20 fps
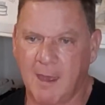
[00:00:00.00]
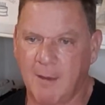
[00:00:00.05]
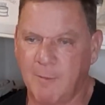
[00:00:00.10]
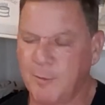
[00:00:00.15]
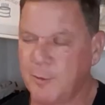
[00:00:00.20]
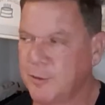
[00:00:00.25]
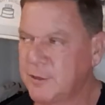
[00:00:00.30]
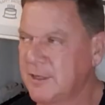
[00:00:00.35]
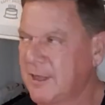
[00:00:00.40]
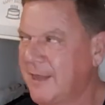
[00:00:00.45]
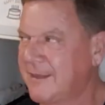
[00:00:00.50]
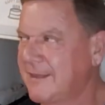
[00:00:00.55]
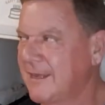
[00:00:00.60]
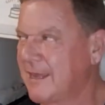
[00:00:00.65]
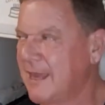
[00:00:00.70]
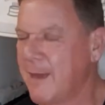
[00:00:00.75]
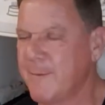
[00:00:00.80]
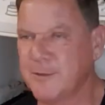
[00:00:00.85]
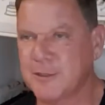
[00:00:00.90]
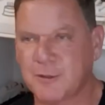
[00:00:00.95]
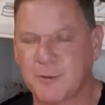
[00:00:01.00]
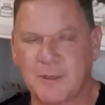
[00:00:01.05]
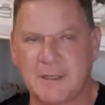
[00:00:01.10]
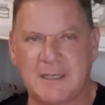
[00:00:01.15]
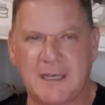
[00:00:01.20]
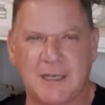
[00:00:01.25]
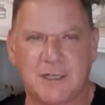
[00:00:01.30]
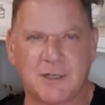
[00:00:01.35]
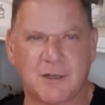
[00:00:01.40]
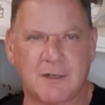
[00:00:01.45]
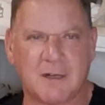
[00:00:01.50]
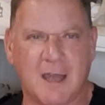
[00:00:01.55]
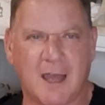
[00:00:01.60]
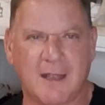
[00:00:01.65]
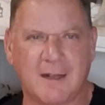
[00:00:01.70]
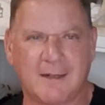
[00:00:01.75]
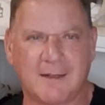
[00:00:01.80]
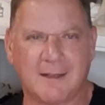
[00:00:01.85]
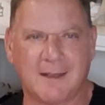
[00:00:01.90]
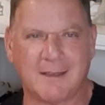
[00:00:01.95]
I mean, would you let the chemistry teacher
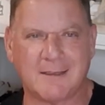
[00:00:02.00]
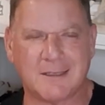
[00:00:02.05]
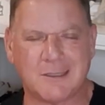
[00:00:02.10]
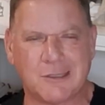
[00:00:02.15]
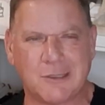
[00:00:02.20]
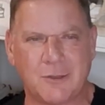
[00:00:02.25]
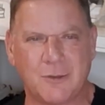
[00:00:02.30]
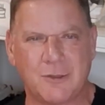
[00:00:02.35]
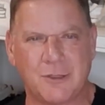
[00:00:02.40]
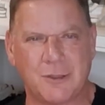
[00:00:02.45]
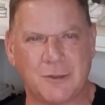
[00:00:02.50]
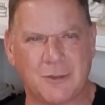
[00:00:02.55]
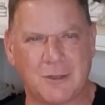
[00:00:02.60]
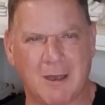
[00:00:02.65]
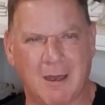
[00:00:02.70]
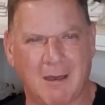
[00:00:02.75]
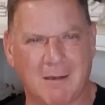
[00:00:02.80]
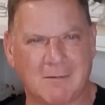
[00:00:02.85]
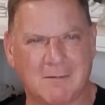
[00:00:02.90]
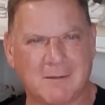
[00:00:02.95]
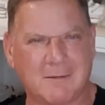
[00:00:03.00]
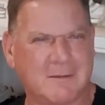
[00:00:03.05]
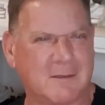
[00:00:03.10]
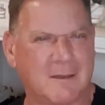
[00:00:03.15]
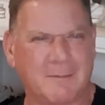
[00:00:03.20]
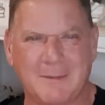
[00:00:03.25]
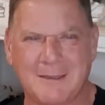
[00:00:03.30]
not let the students use goggles?